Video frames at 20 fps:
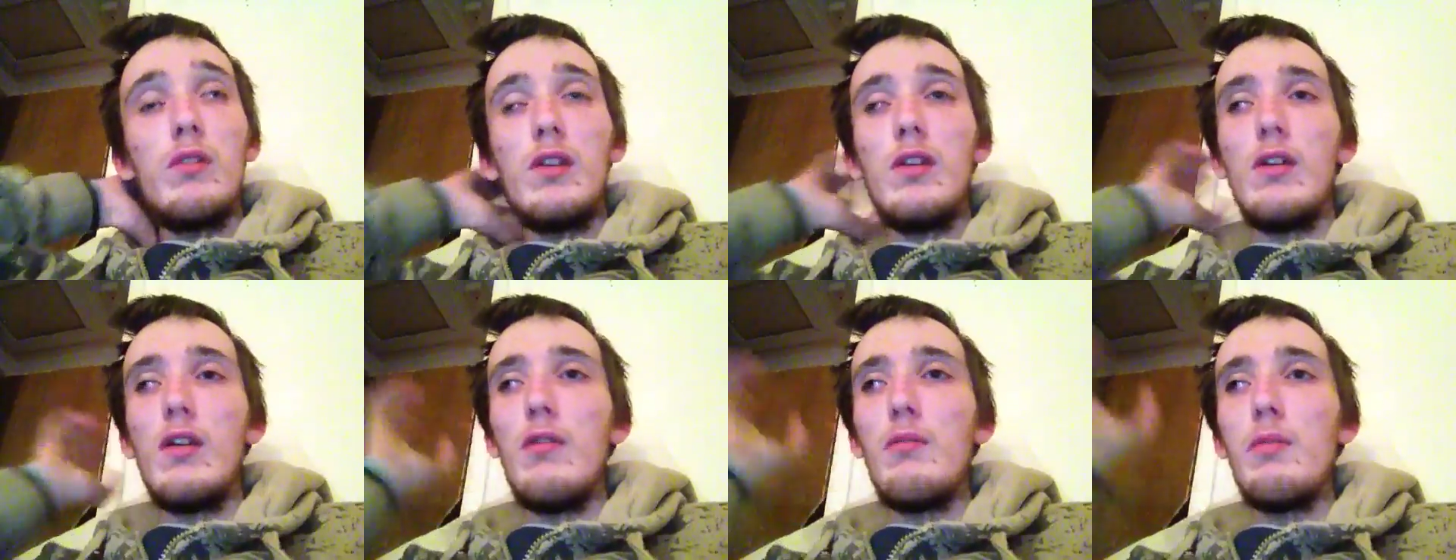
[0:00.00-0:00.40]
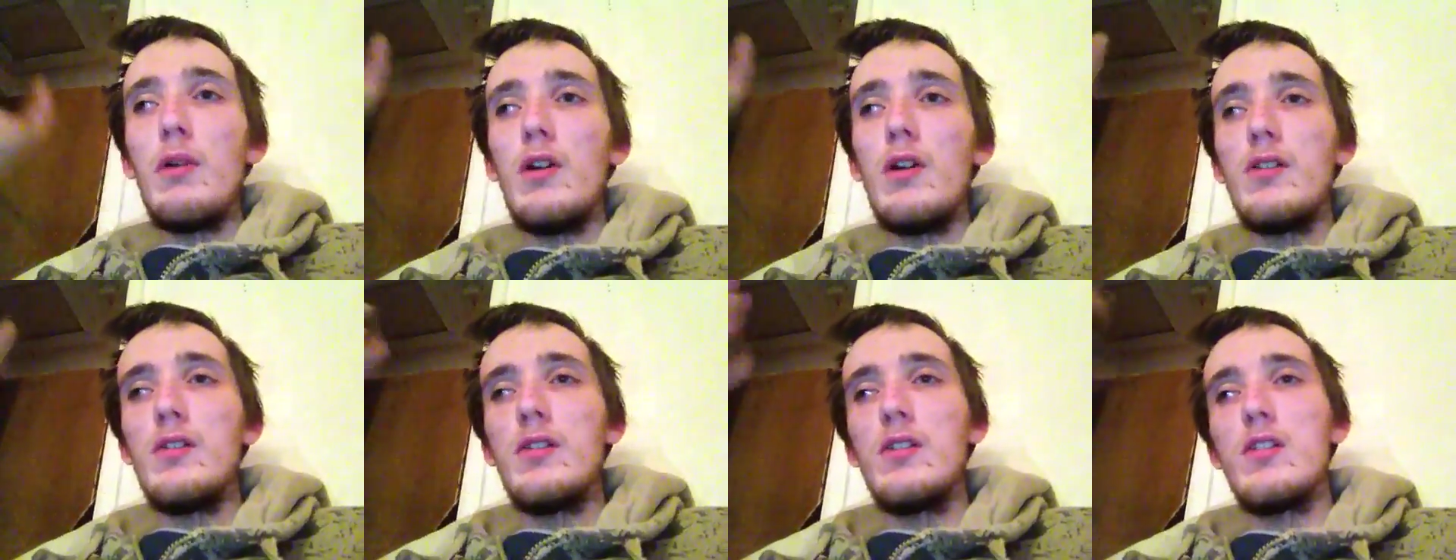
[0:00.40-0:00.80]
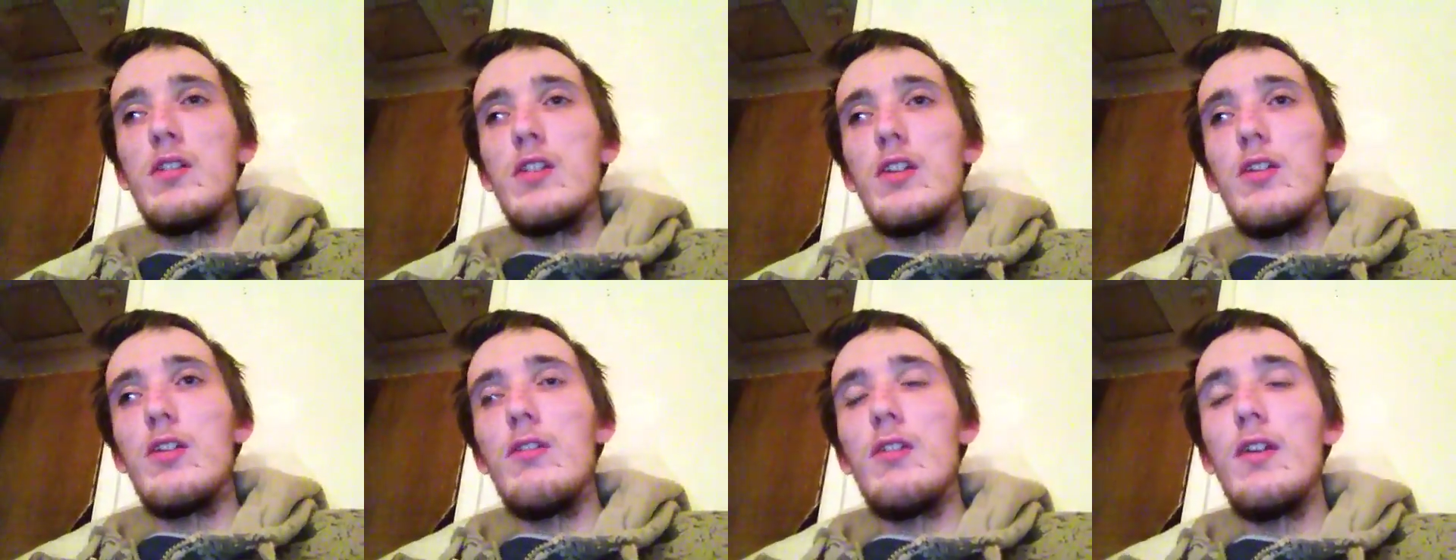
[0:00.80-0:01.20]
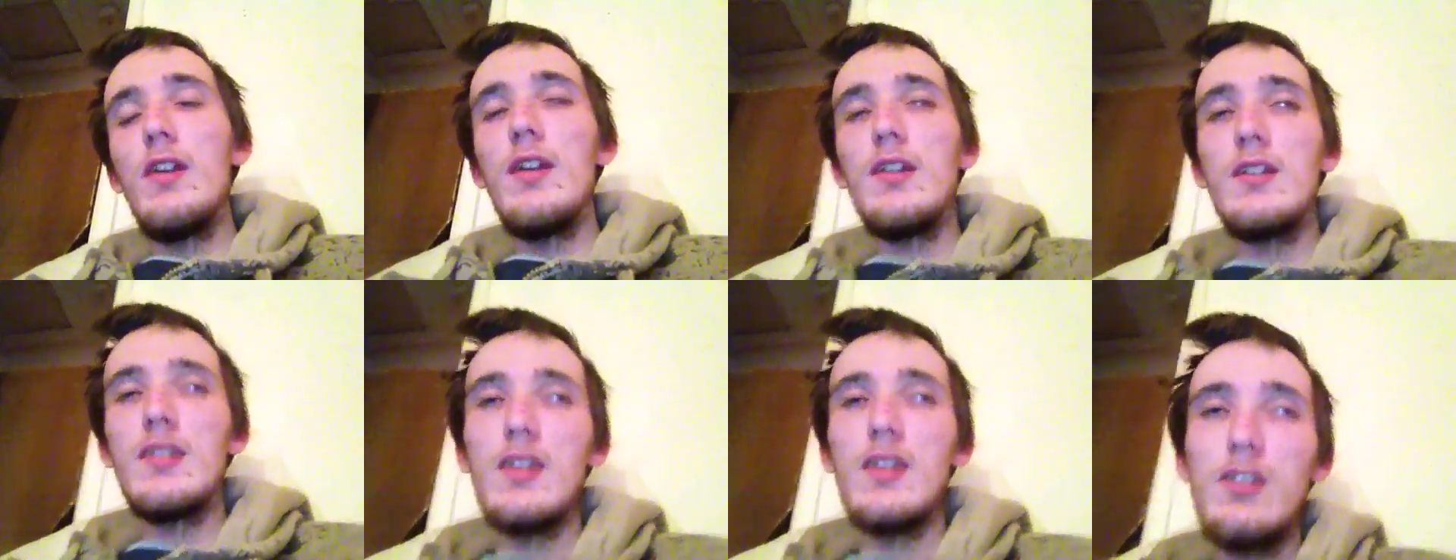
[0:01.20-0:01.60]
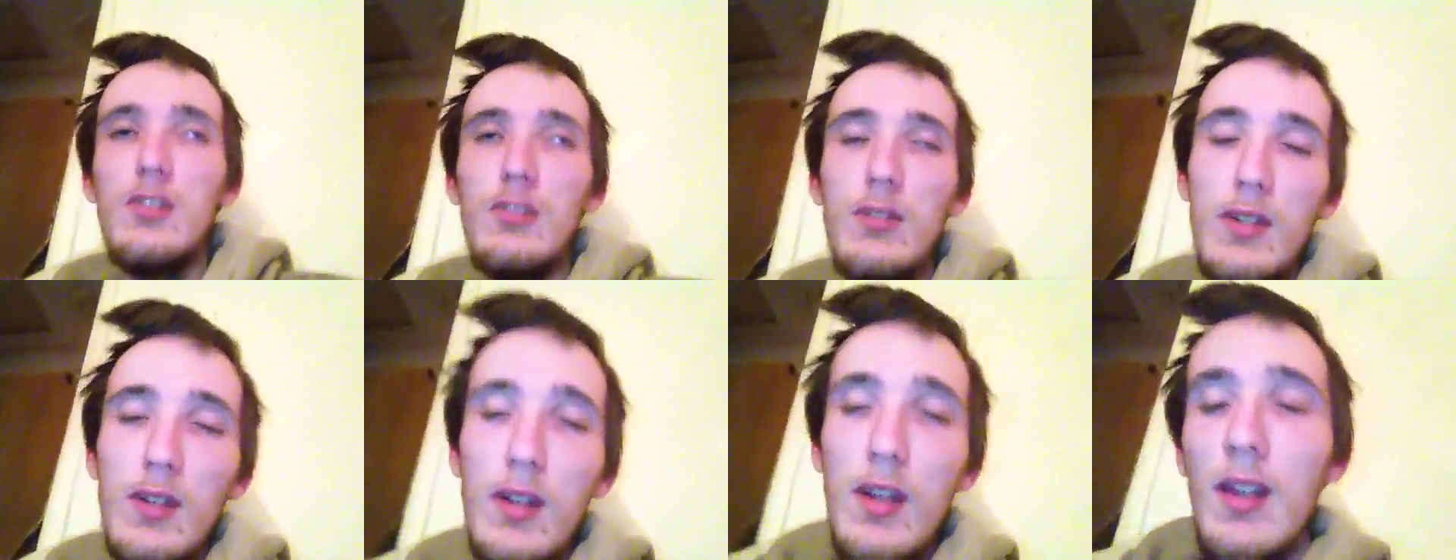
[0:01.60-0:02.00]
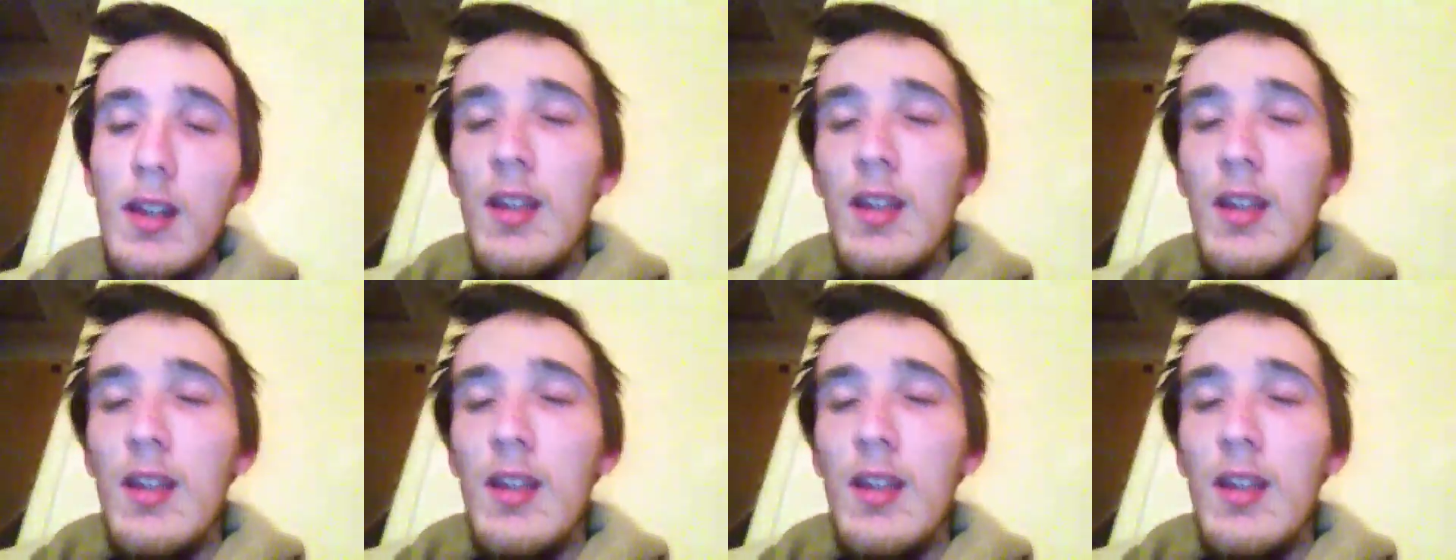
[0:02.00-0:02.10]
go past the security, etc.